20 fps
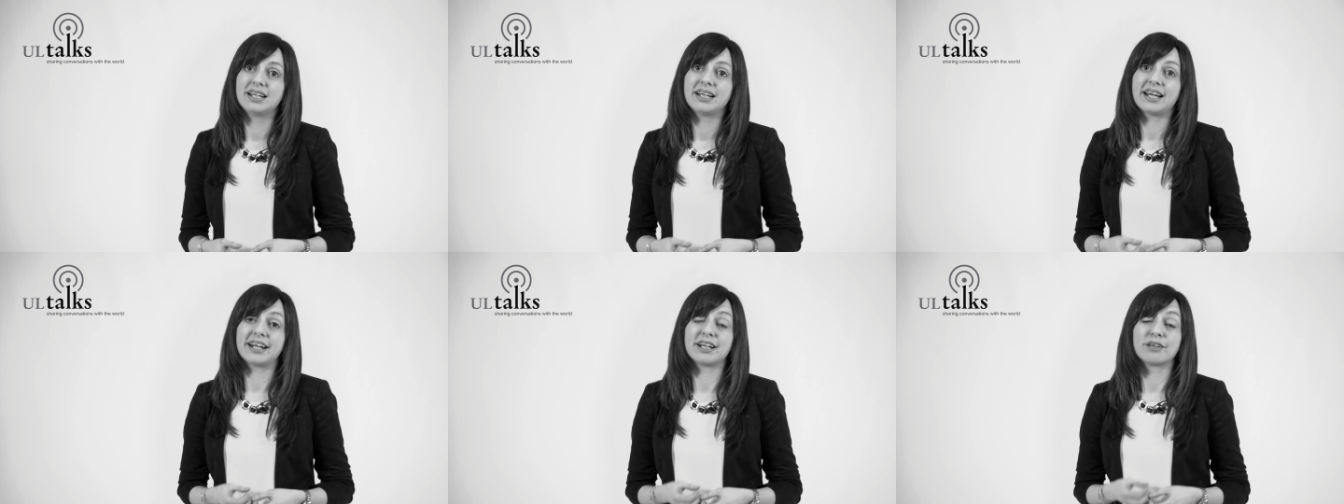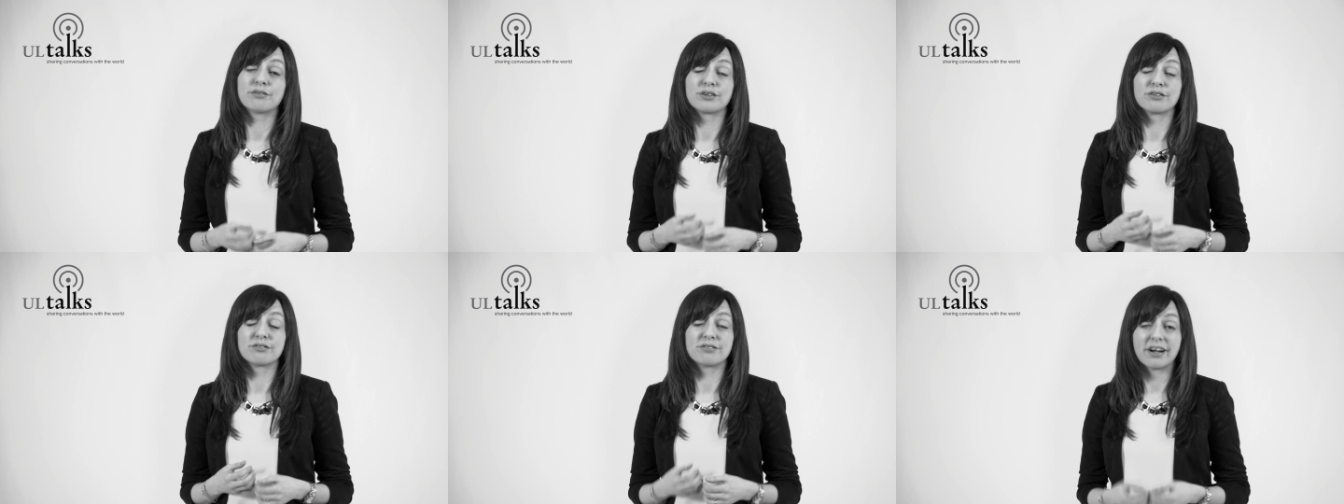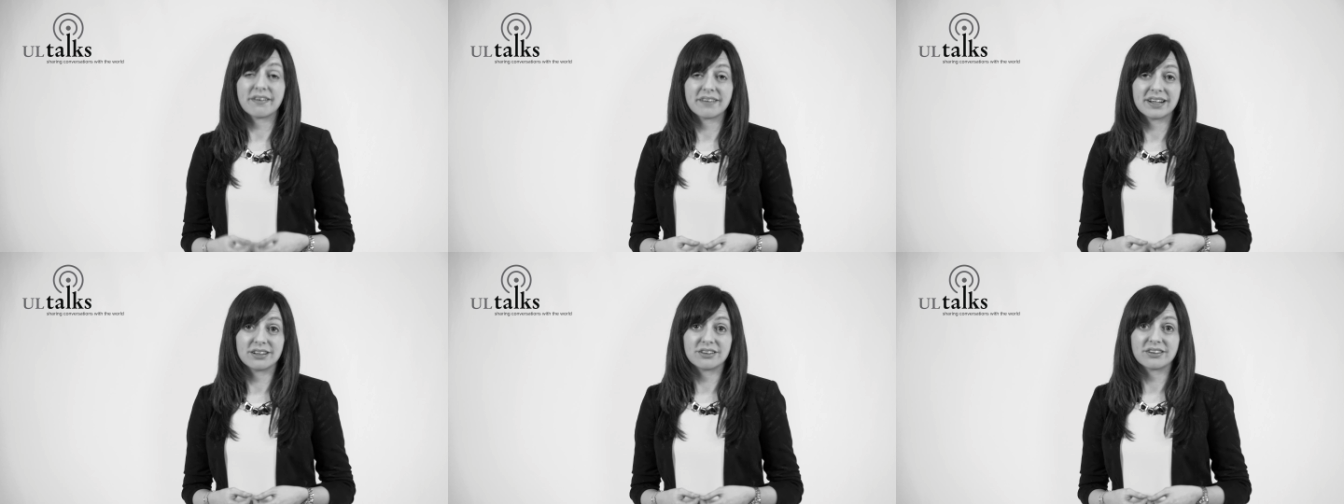And if we're
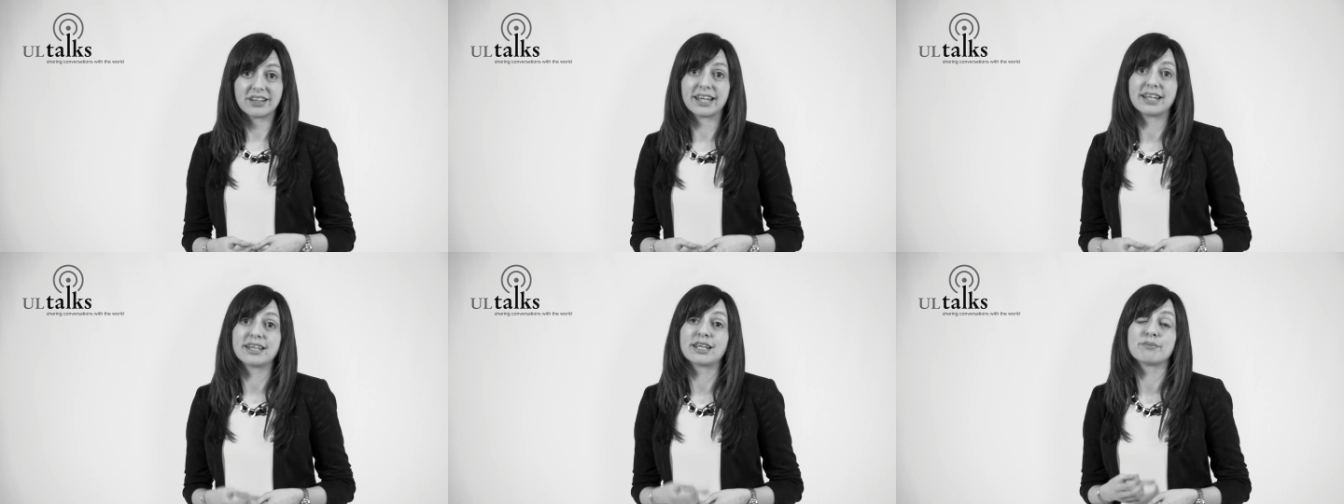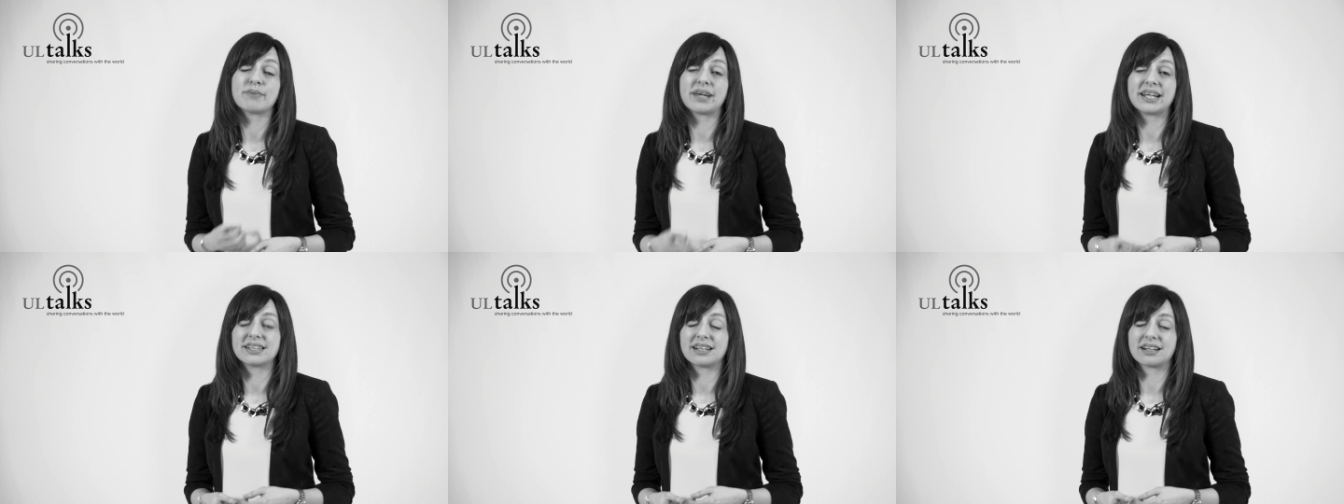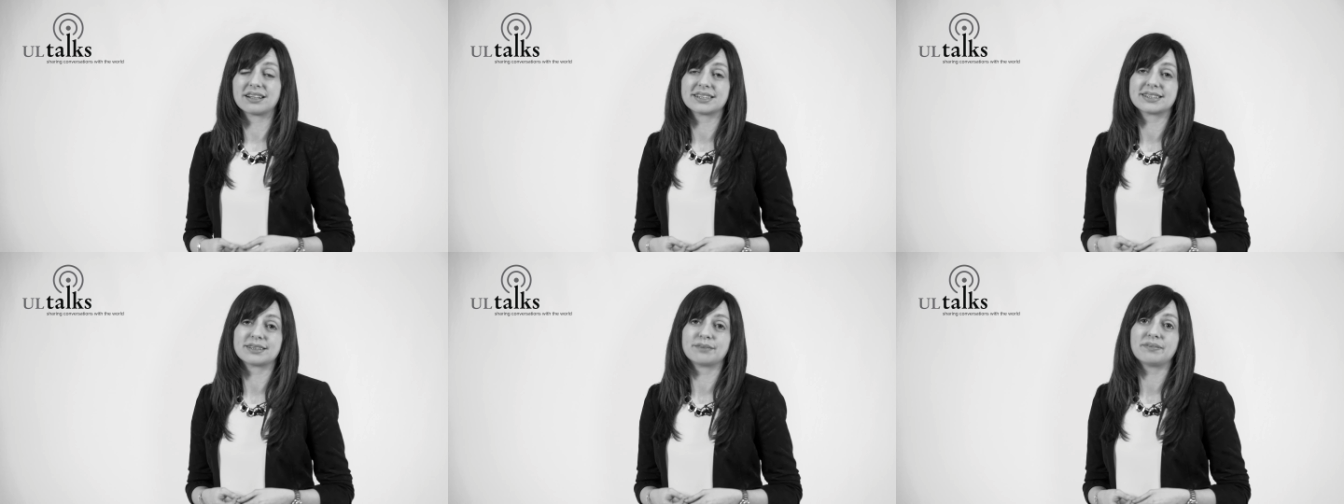very lucky, they may
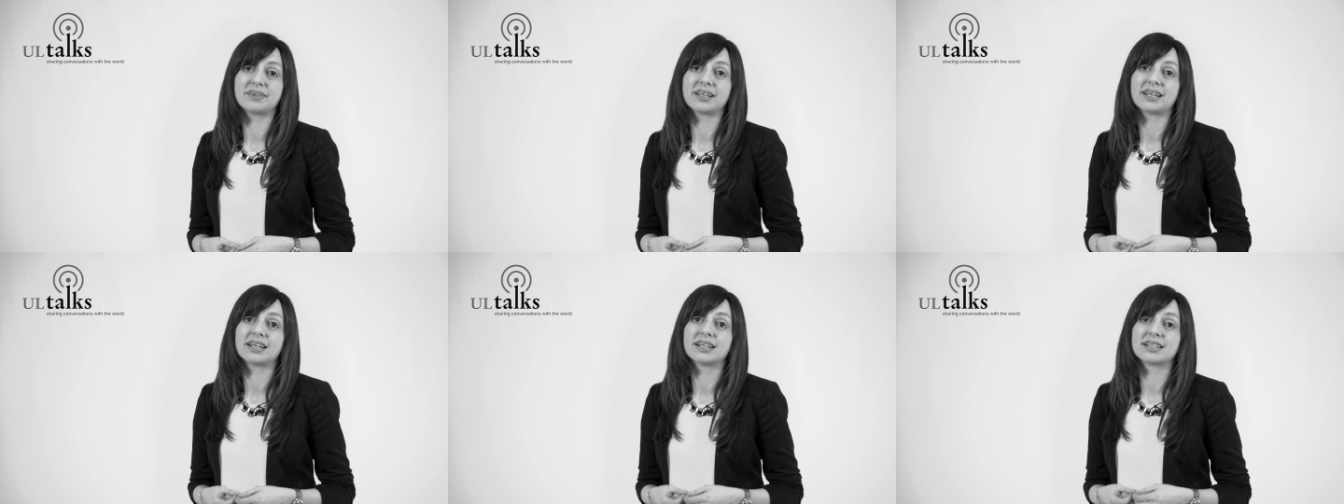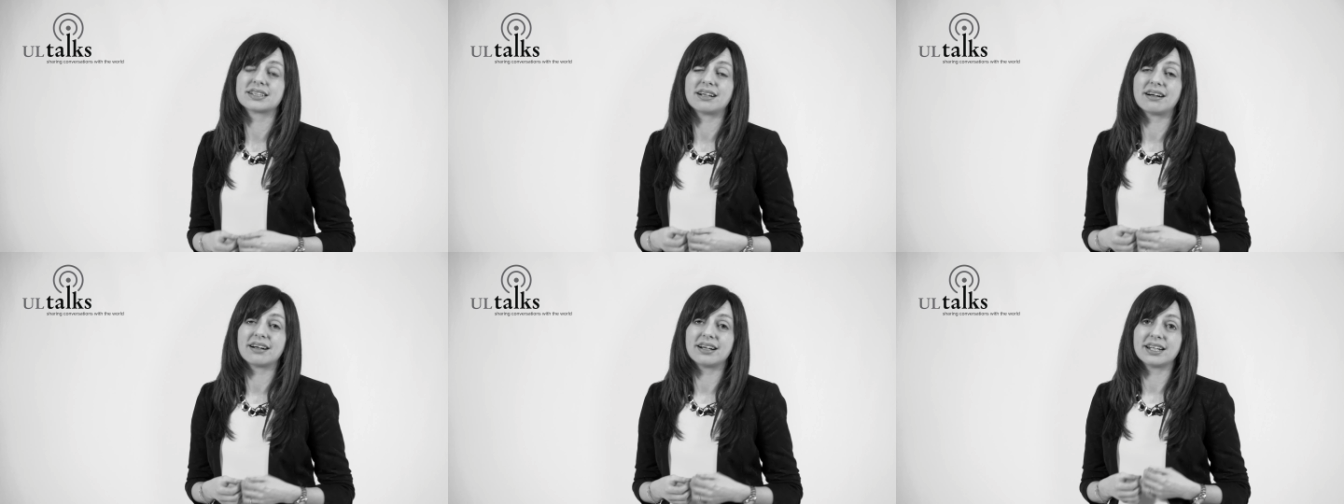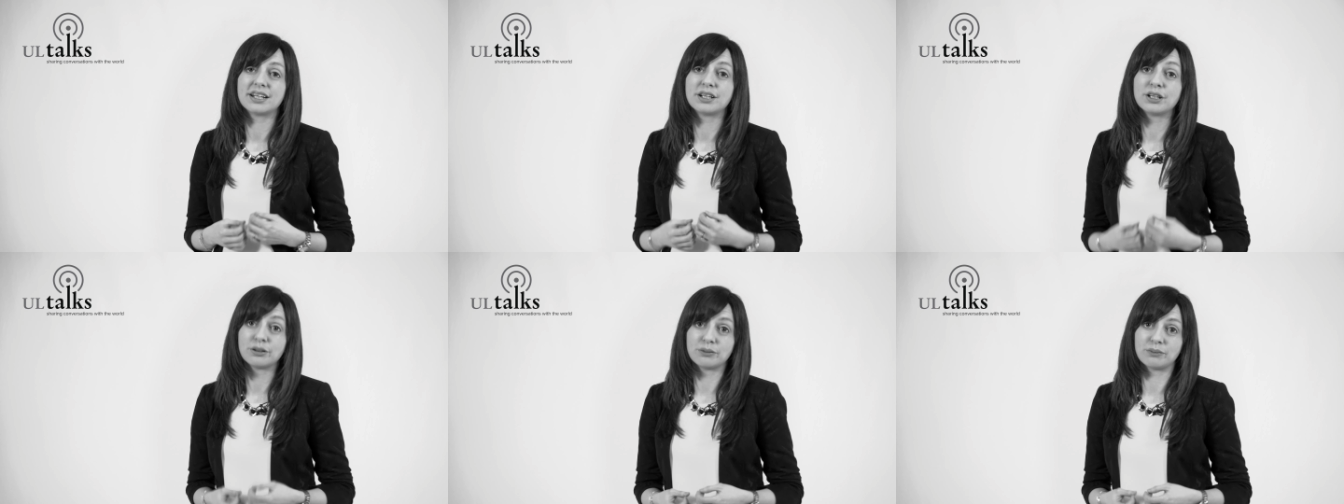tell us something
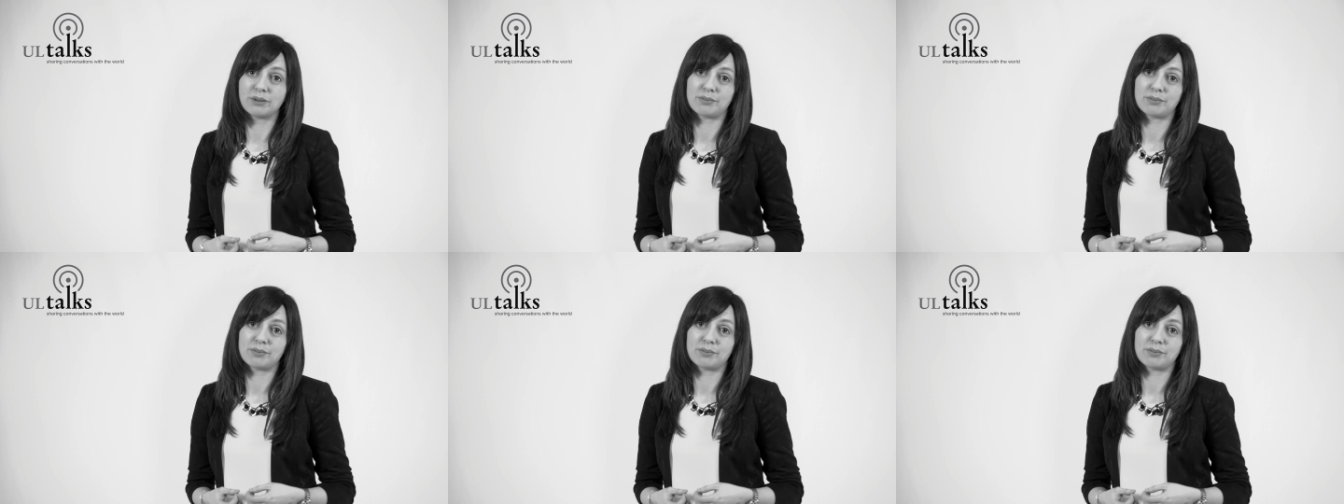entirely new